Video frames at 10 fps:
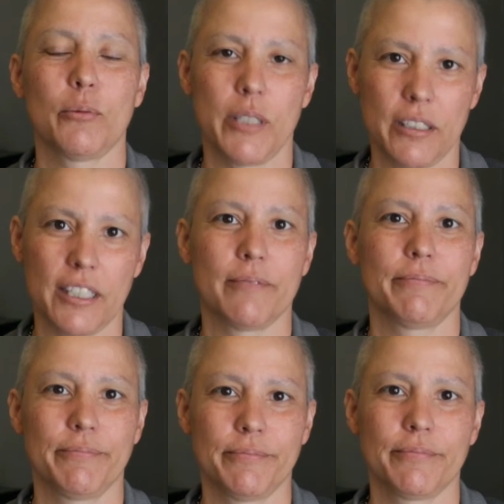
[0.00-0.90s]
Really.
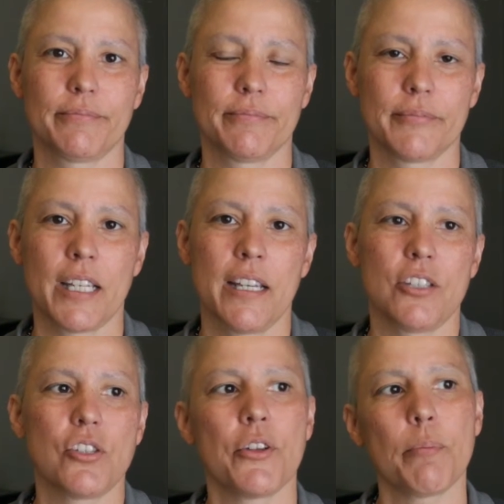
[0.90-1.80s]

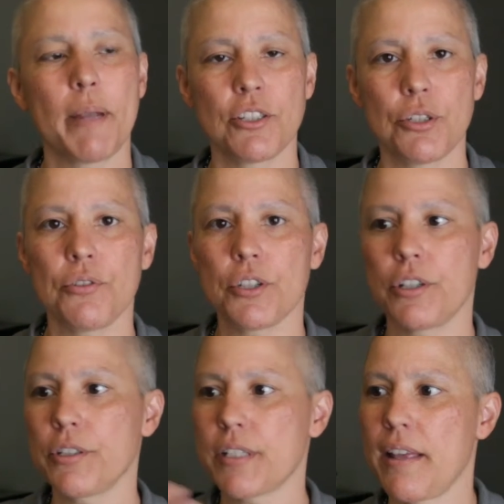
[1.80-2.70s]
So they're paying two
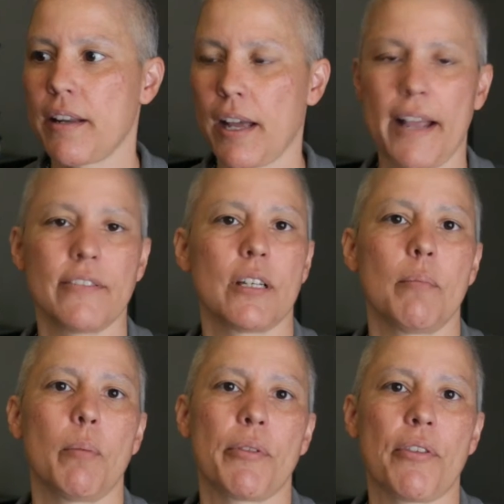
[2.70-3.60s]
thirds, and I have to
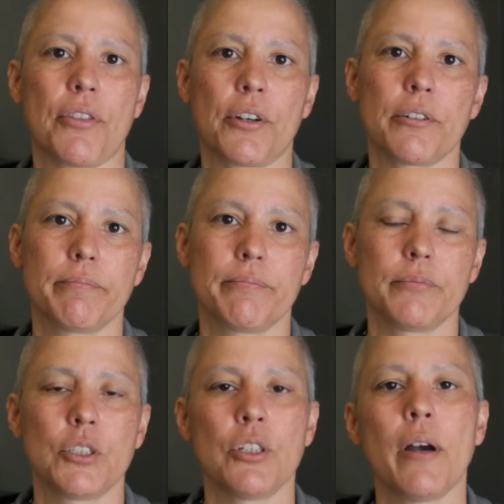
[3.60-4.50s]
come up with a third.
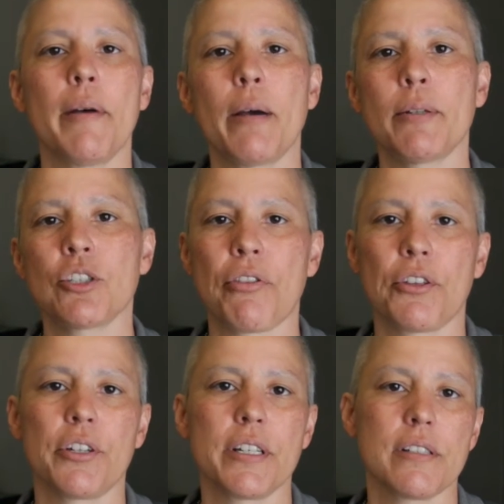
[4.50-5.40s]
Do you know how much a
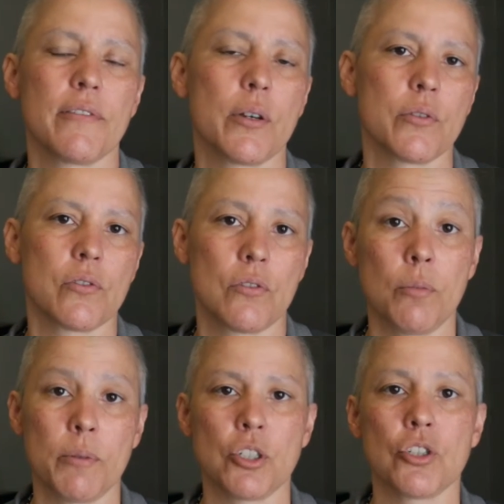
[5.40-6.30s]
third is of those
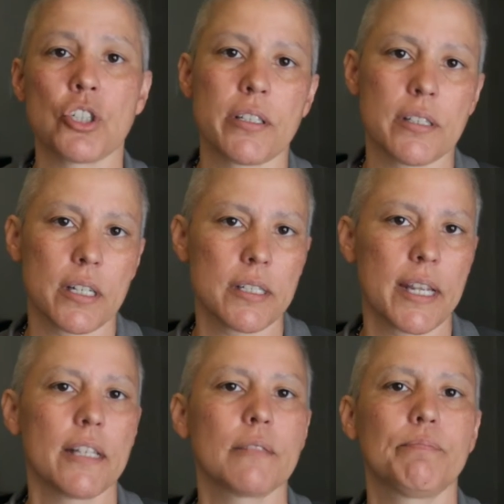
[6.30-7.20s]
Neupogen shots that I
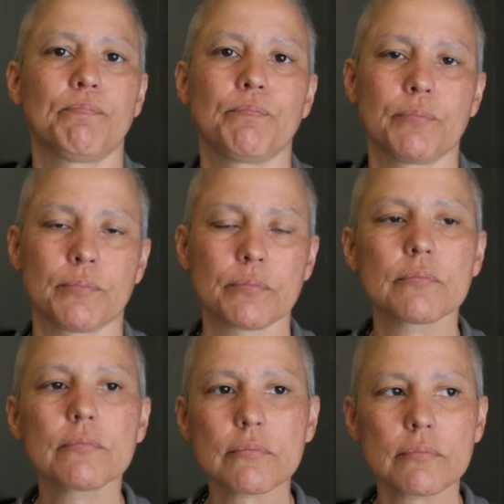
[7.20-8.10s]
take? Hmm,
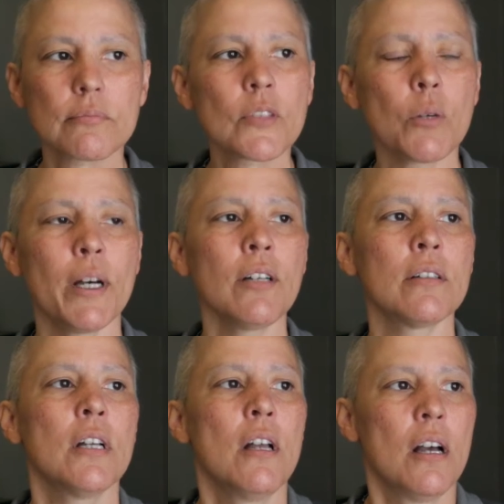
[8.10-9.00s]

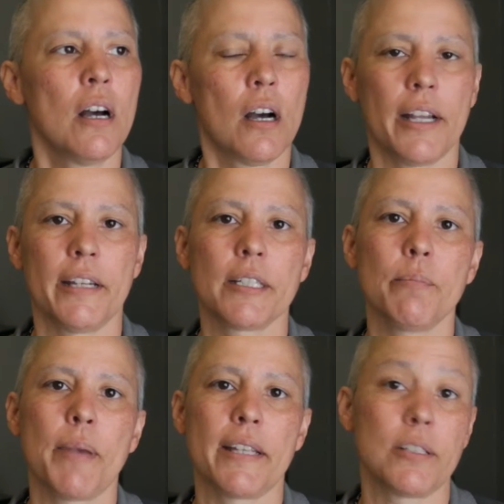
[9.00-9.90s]
well, I
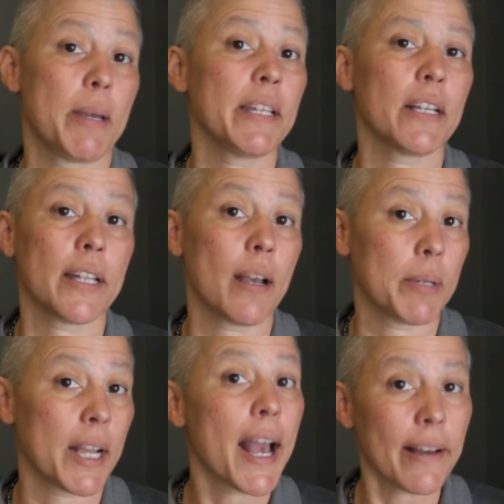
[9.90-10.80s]
can pay, depending on how
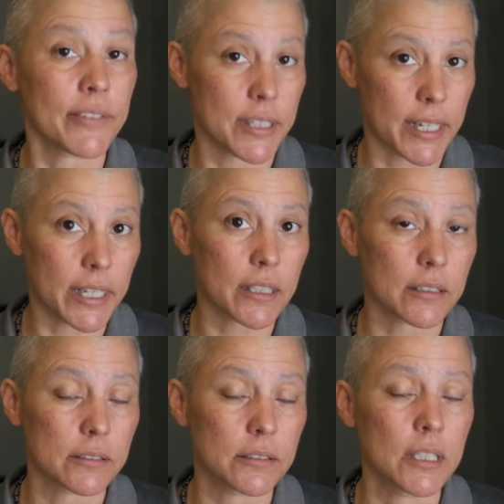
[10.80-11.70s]
many I have to take,
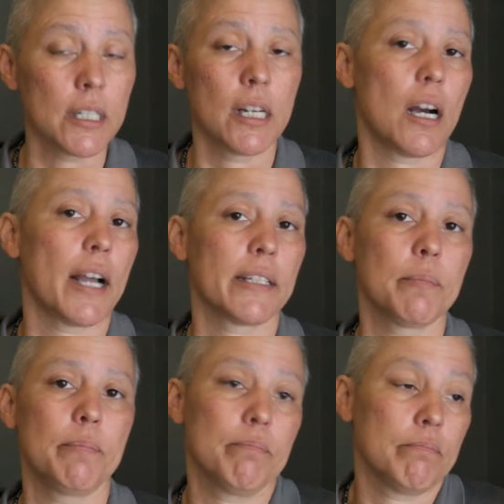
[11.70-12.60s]
I
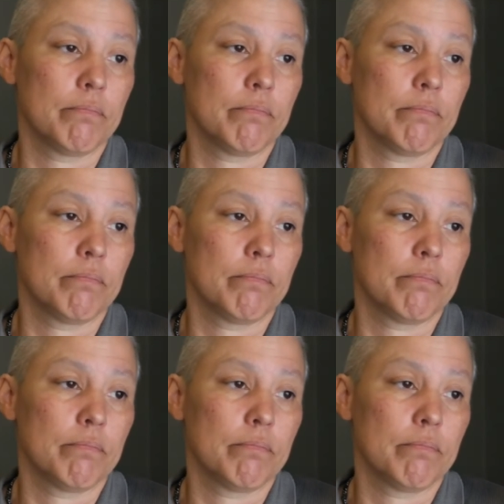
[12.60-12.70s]
can